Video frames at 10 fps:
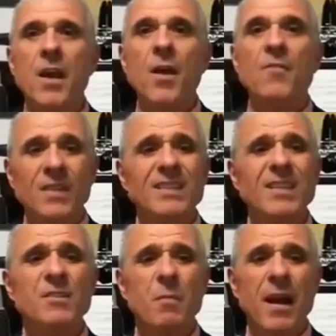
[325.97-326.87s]
This
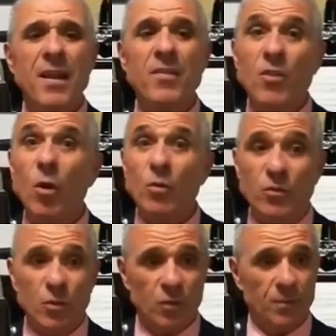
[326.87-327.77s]
is my thought
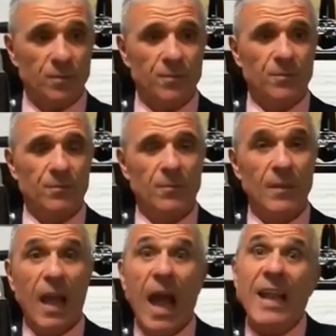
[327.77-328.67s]
too.
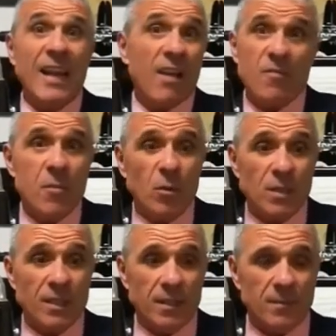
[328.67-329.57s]
I love
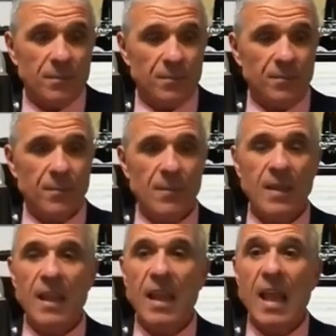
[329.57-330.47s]
music.
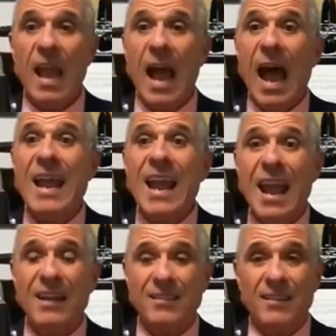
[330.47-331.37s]
I
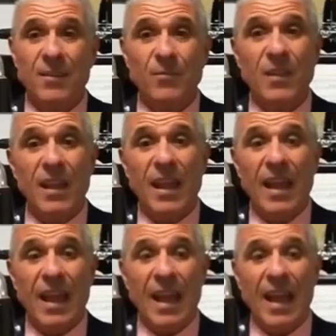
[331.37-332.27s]
had,
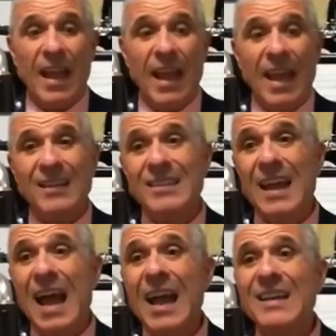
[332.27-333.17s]
and
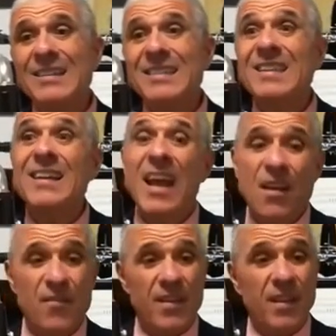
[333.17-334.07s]
I'm still
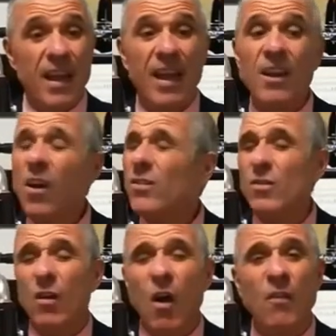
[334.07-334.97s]
having, a lot
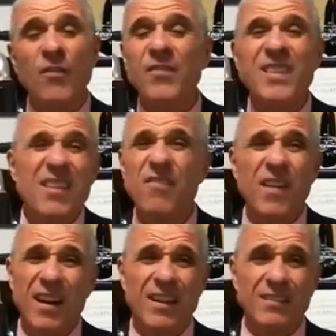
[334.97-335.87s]
of
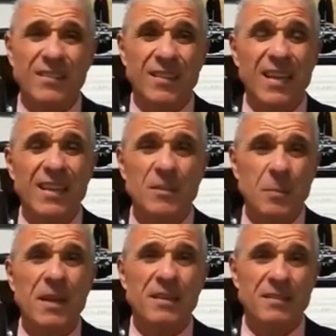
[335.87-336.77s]
different
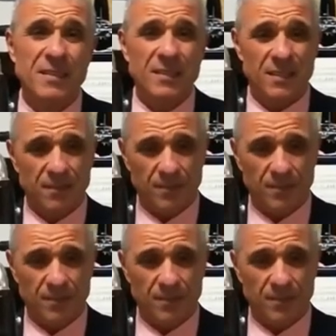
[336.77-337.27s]
experiences.